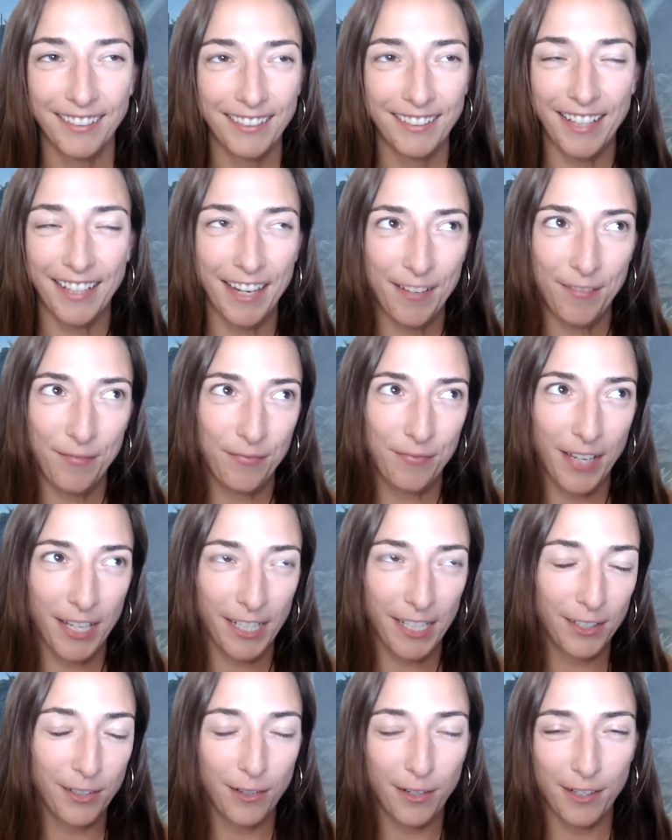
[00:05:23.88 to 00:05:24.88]
yeah, I
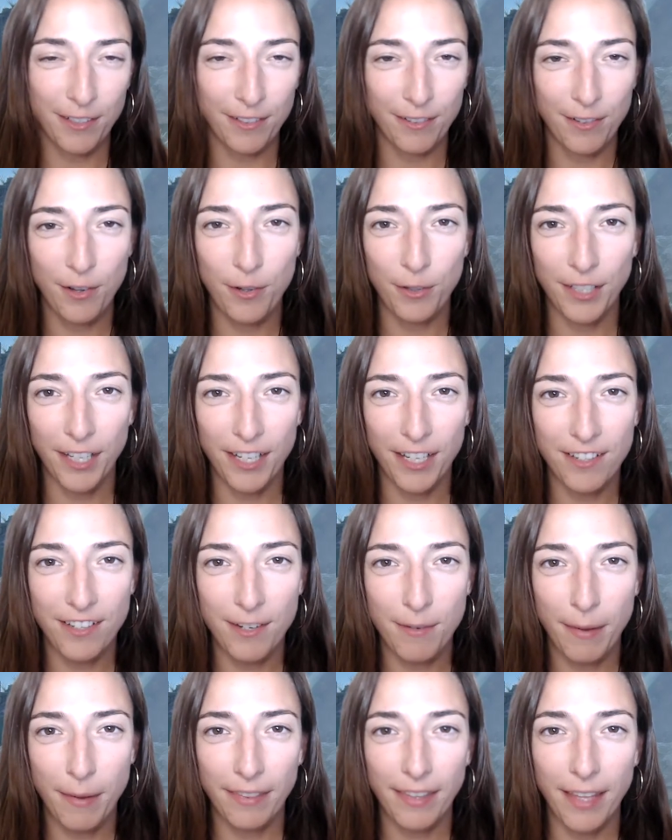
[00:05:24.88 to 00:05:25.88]
could go on a full tangent
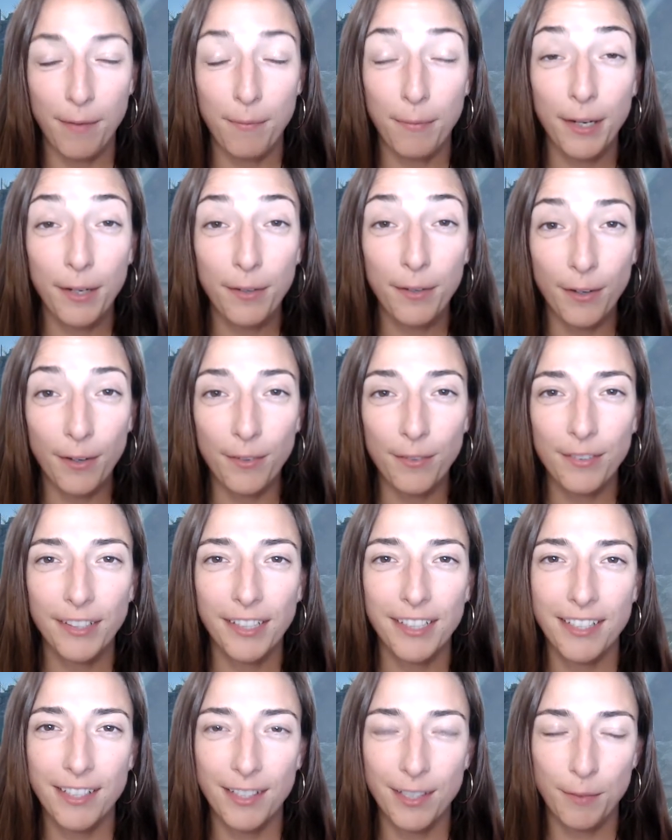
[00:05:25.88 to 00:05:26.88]
about that, but I won't,
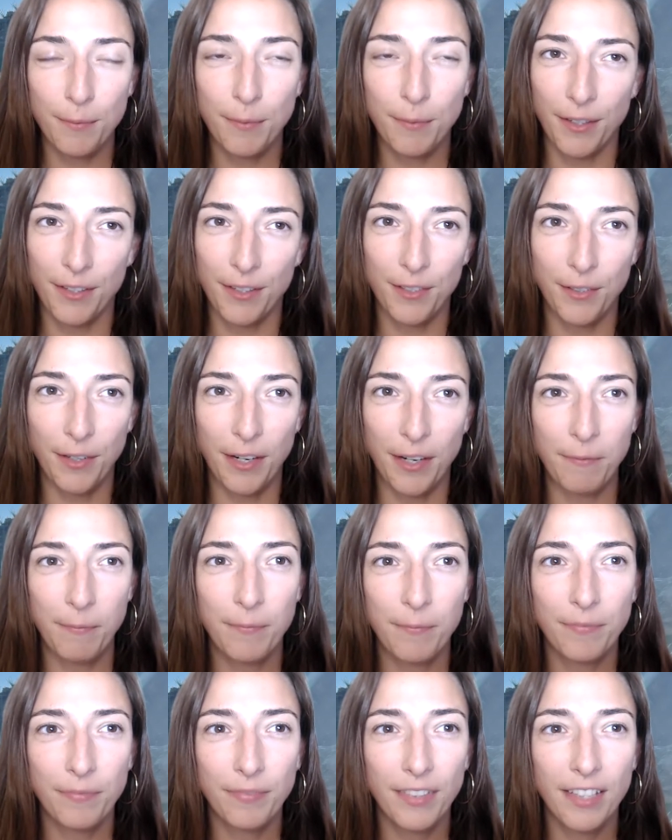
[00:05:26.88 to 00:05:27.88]
because this is a birth story.
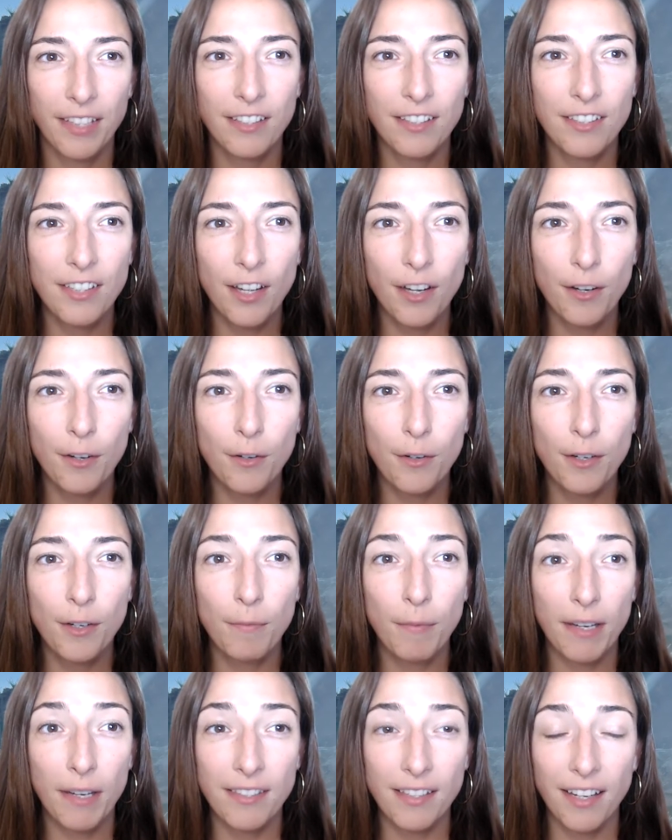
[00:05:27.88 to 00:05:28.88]
So
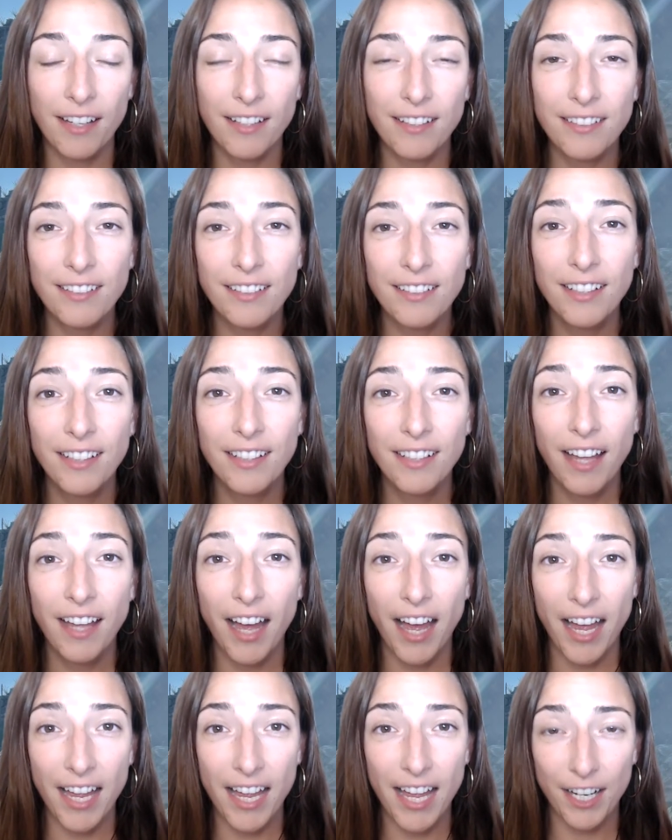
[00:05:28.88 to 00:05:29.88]
my son,
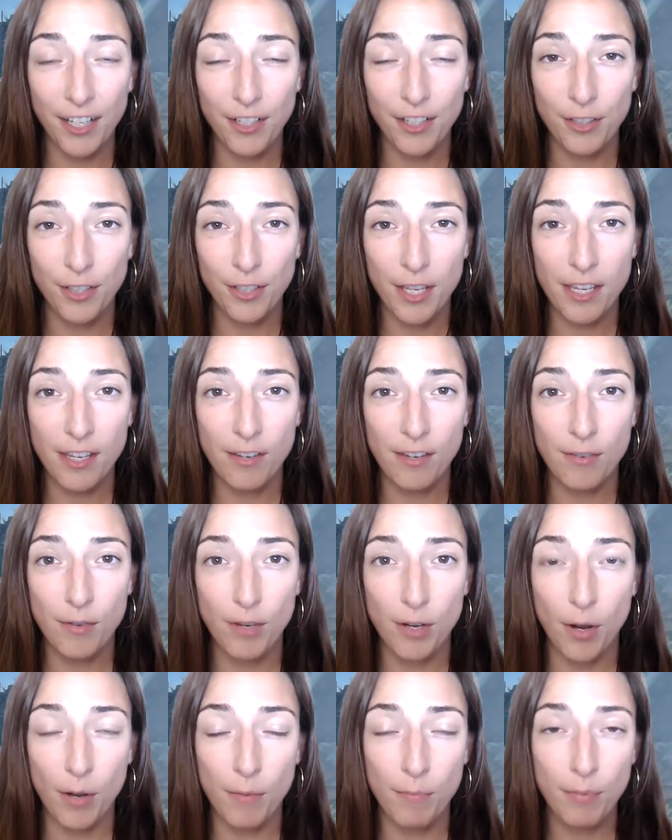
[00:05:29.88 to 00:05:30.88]
I actually,
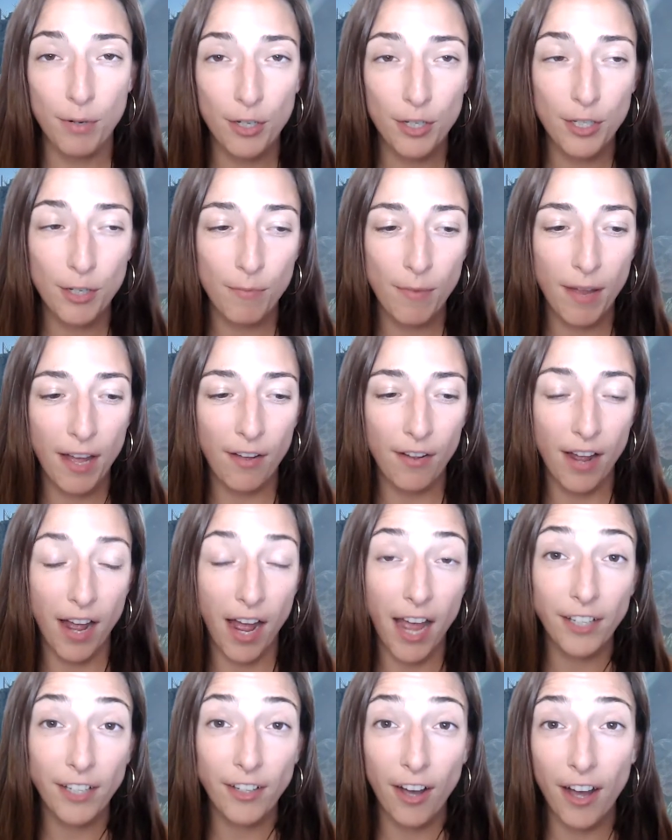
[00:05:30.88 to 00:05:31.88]
you know, I pushed him out.
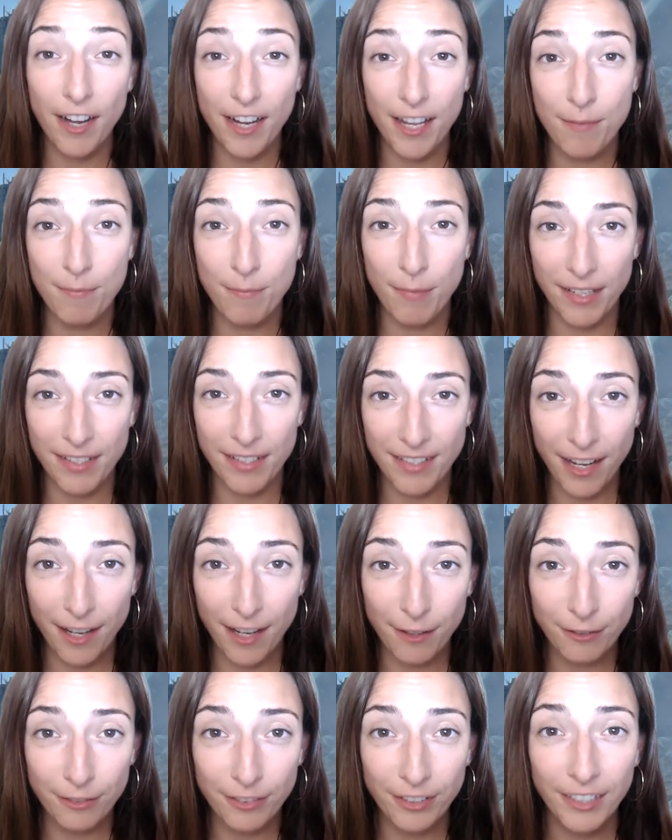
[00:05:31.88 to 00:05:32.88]
I caught him
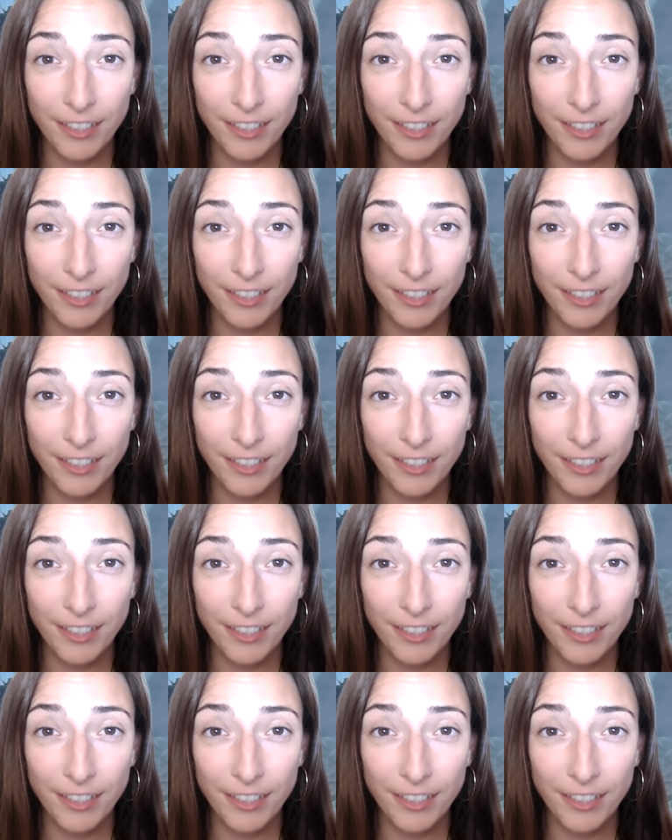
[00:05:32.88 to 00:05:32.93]
myself.